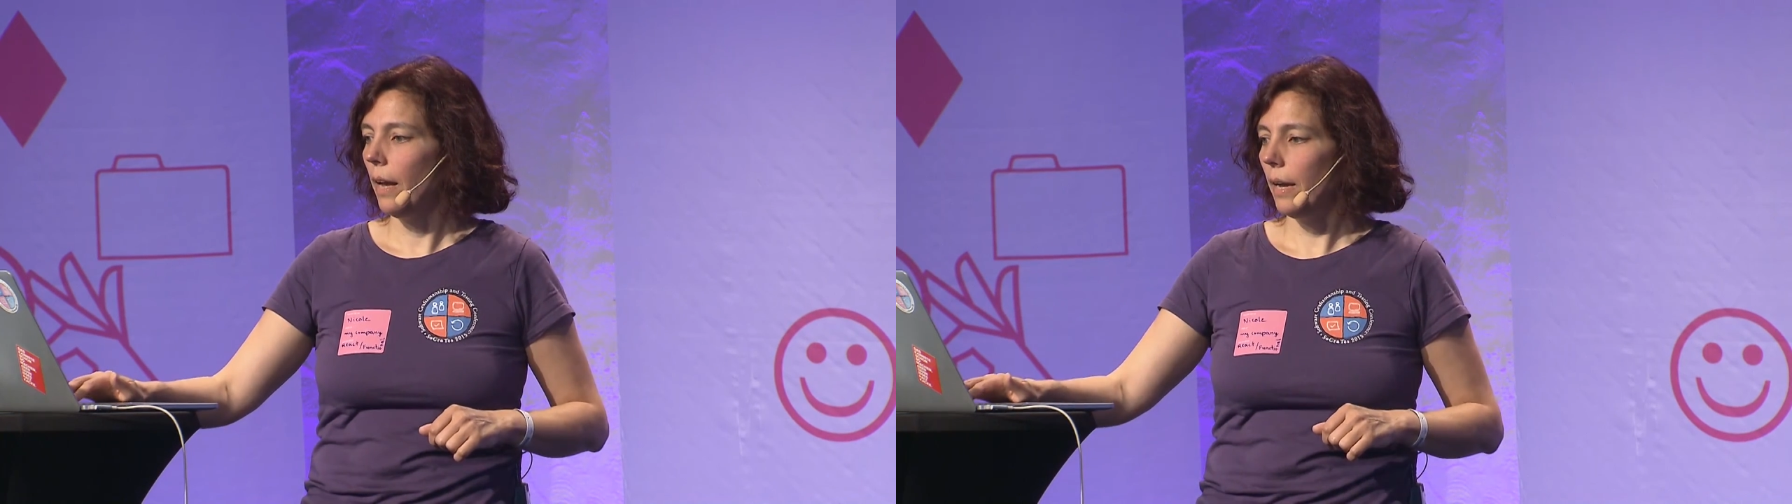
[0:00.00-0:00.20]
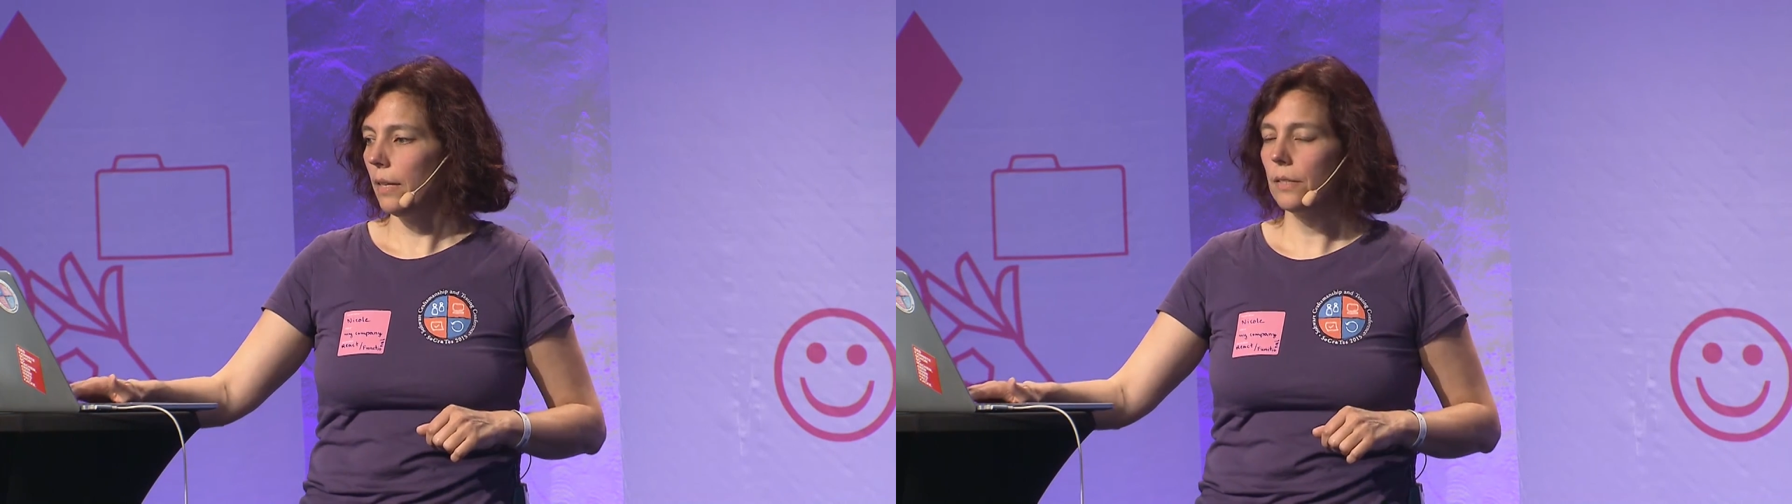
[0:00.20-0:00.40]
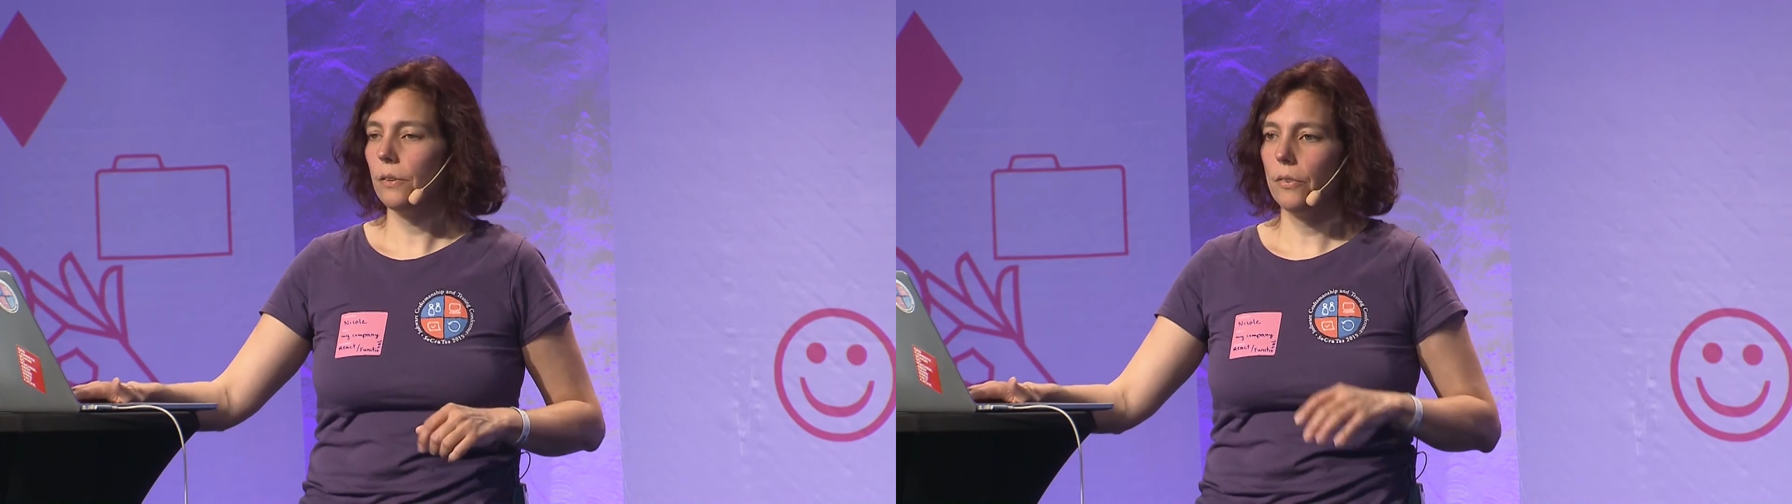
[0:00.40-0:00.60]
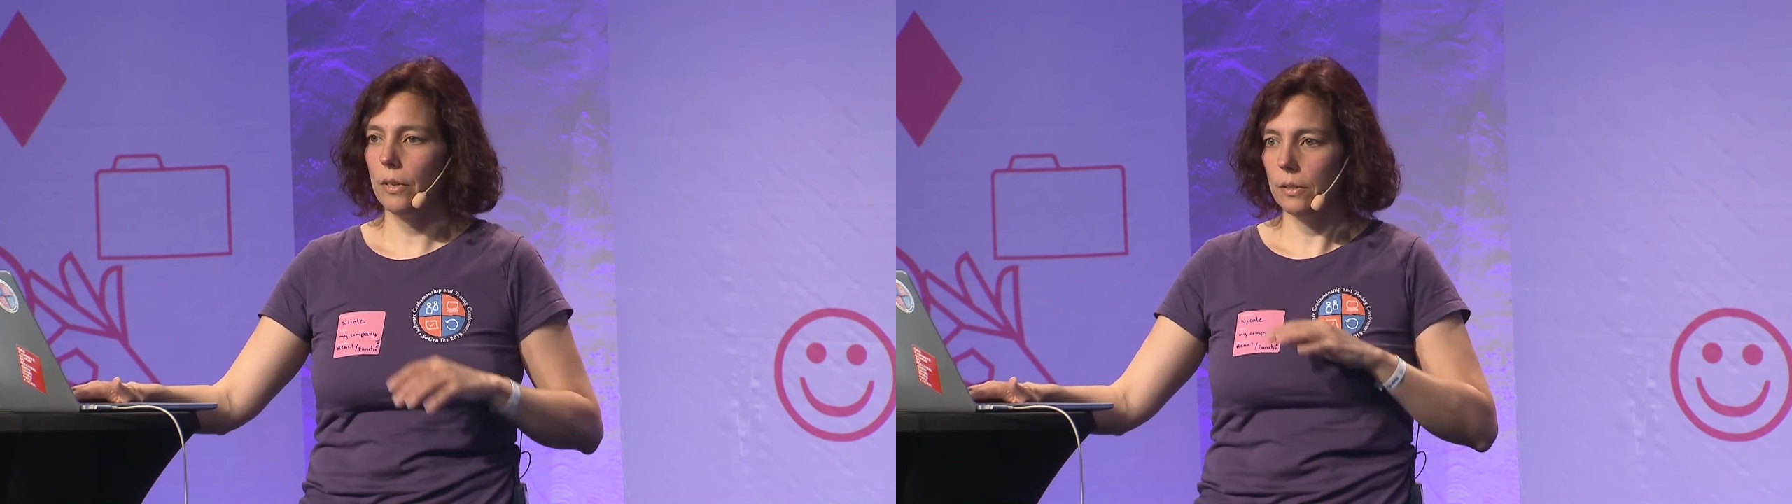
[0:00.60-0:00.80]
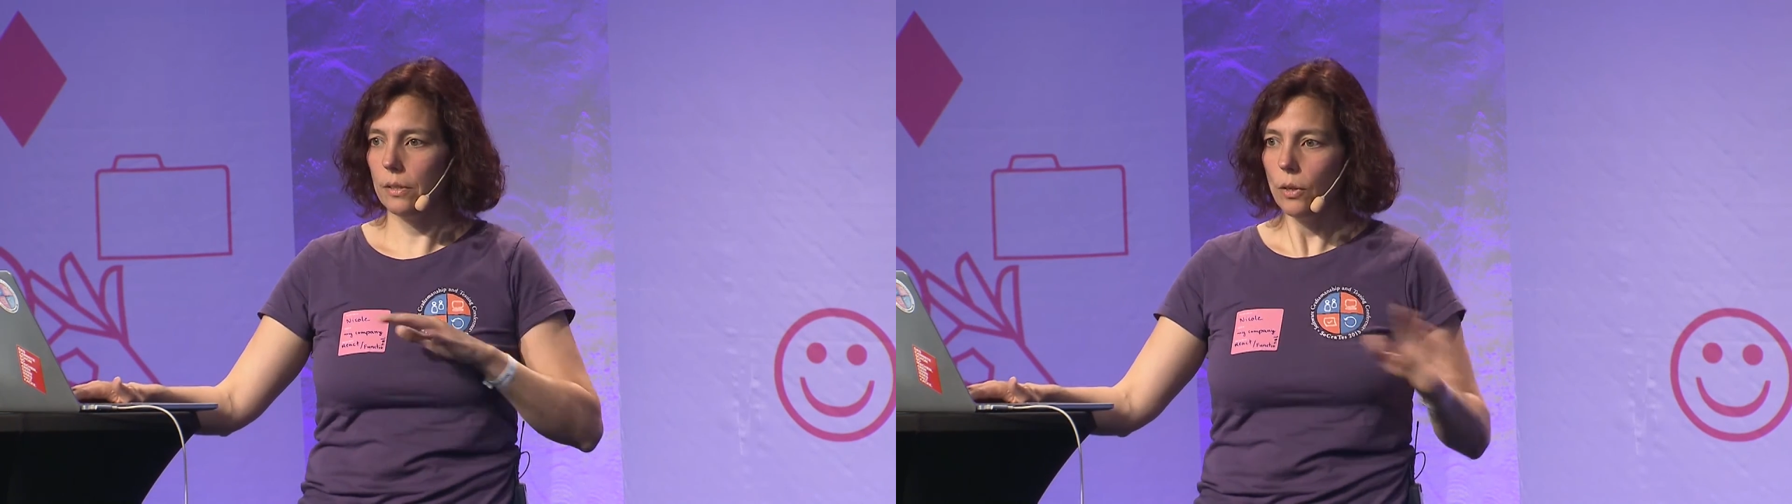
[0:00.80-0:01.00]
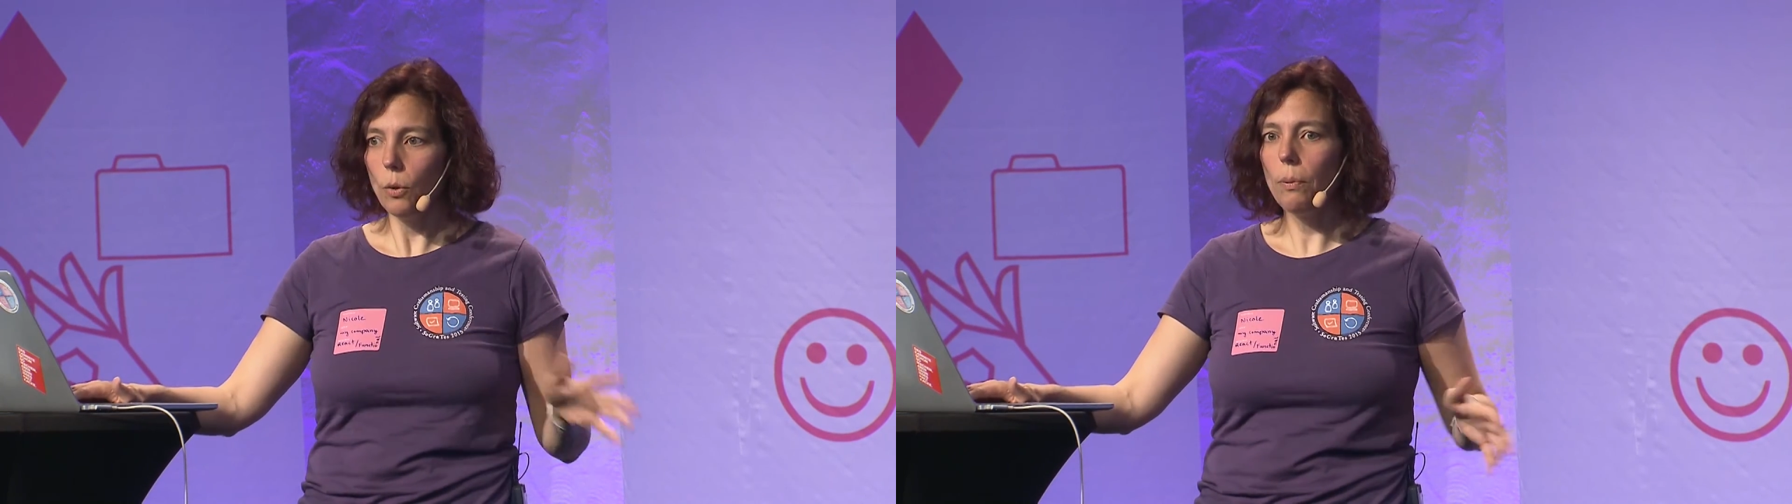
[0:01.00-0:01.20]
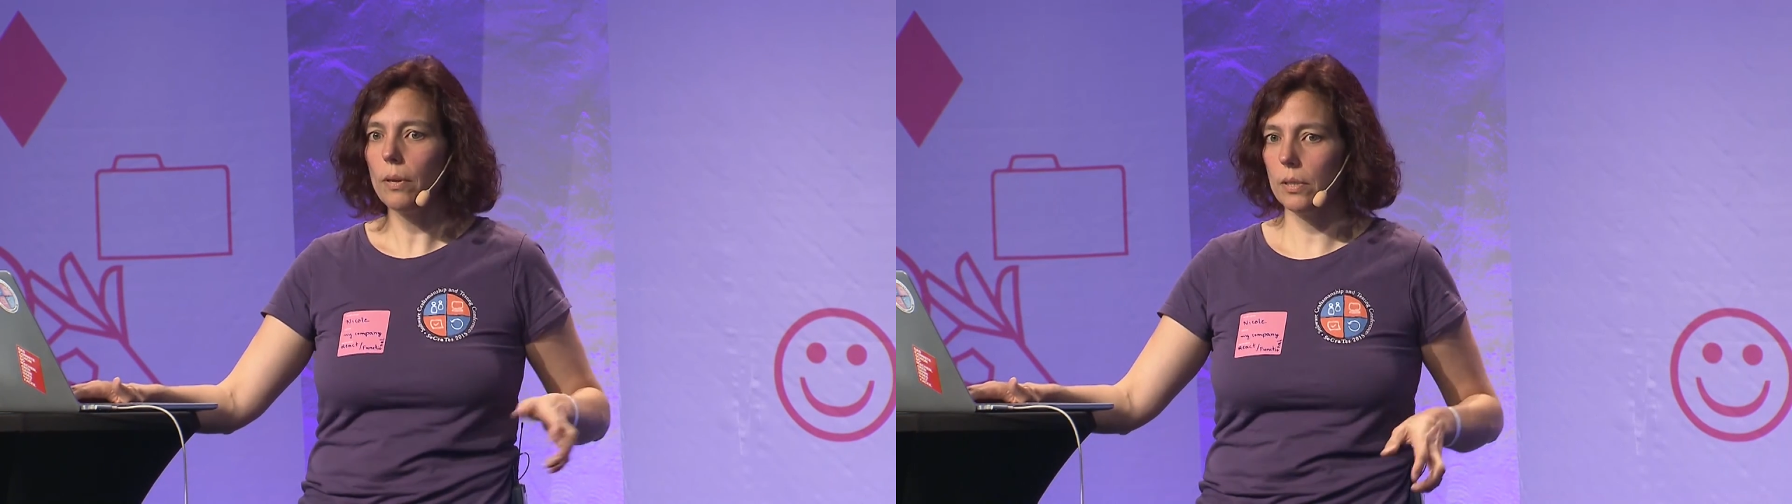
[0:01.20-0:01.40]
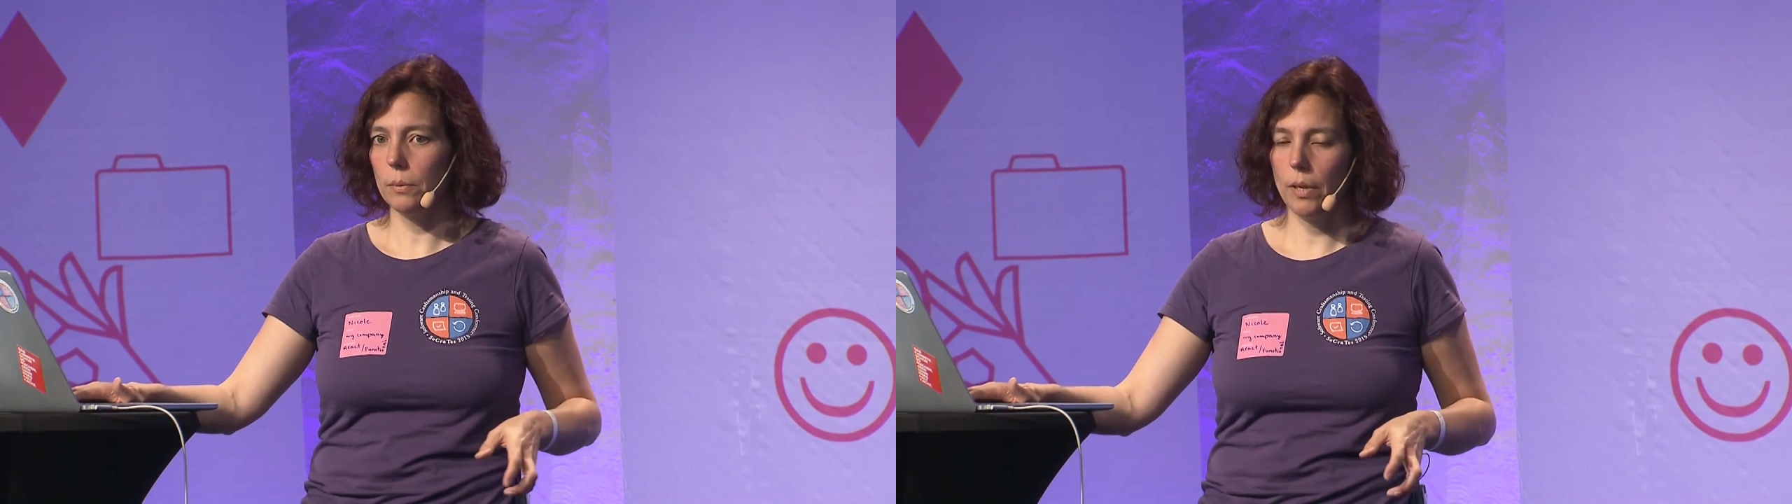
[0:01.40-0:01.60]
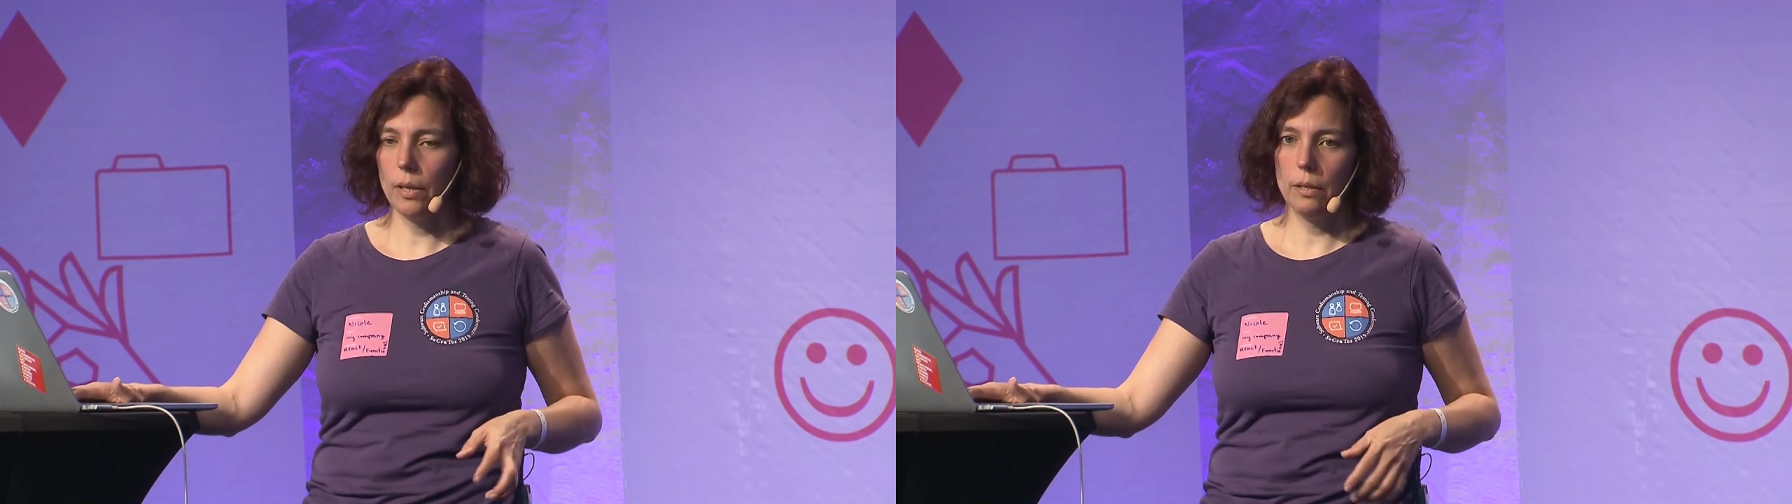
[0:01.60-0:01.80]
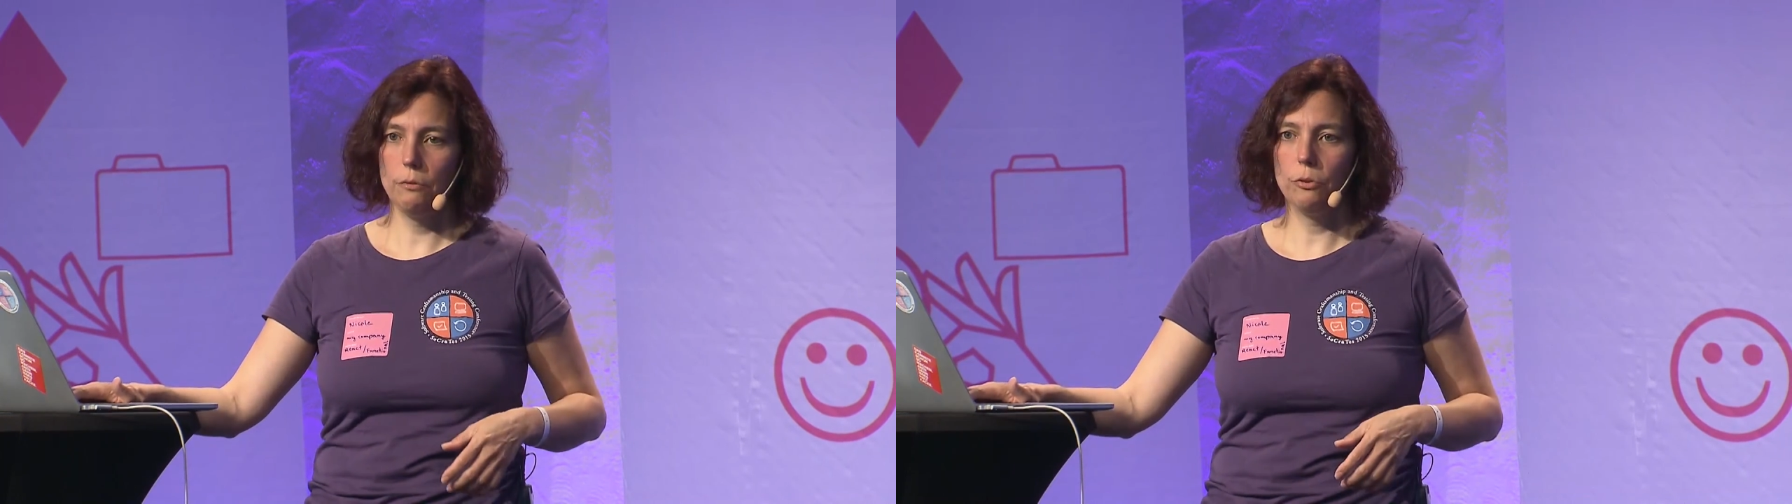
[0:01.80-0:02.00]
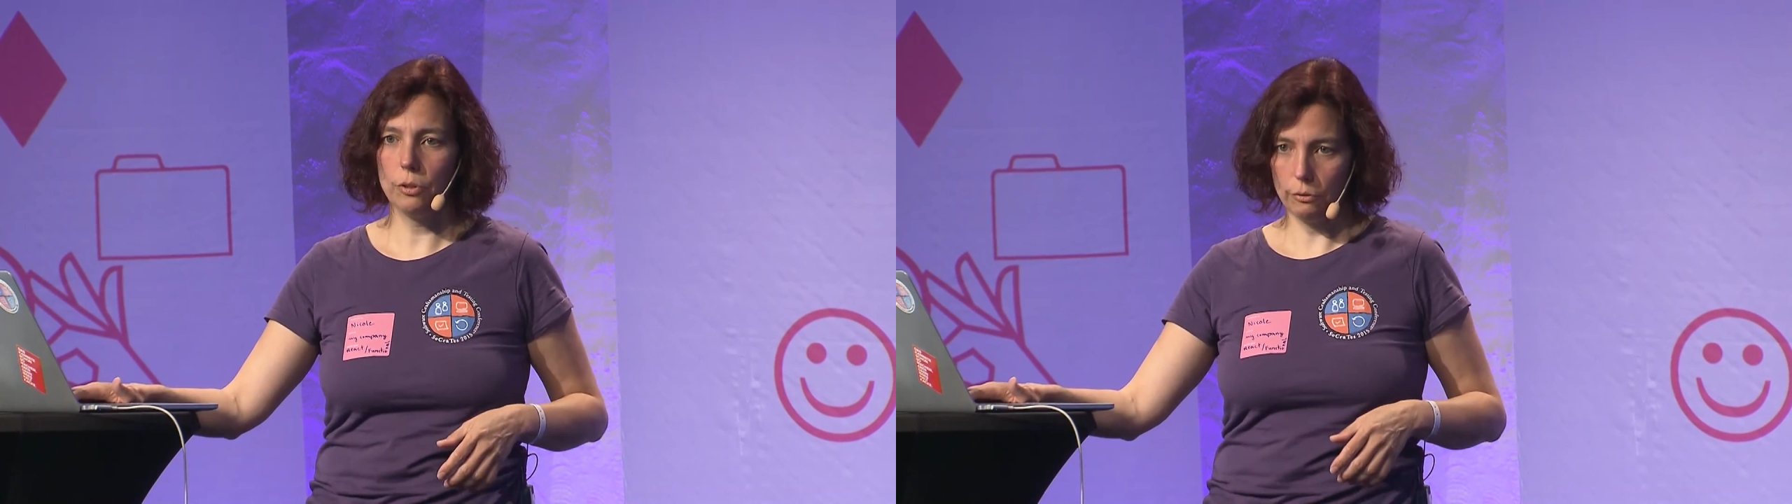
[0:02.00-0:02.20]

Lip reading: And so there is no possibility for